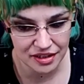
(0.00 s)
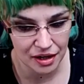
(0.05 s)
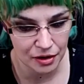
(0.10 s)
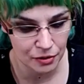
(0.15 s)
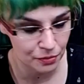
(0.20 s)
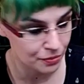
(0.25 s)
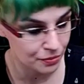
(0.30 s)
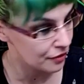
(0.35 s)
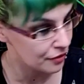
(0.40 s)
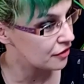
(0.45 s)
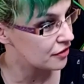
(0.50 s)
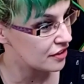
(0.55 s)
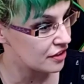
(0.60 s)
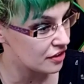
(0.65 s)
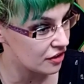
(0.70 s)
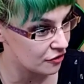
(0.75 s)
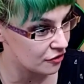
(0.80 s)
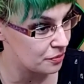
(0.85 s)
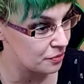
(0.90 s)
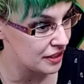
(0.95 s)
are worthy
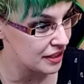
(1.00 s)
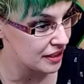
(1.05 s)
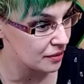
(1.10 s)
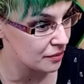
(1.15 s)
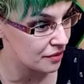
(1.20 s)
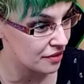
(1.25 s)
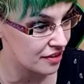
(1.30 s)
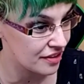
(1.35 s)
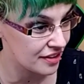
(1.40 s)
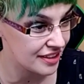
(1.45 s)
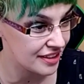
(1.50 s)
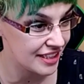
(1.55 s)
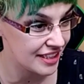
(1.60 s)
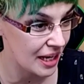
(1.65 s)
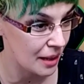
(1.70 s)
of being within the